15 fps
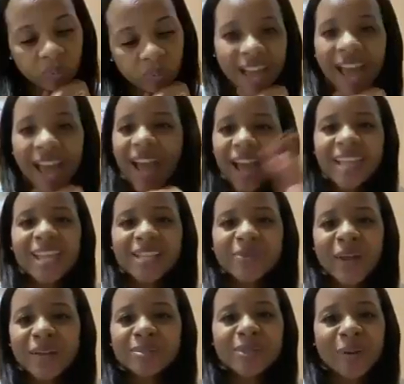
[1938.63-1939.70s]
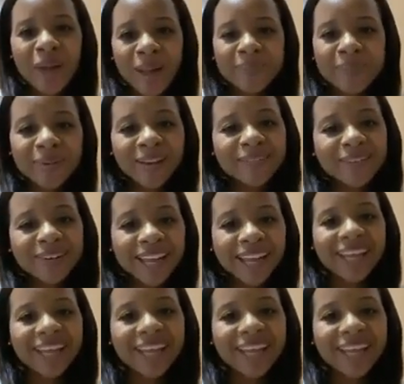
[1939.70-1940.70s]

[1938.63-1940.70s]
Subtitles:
And that's why I'm so happy every day.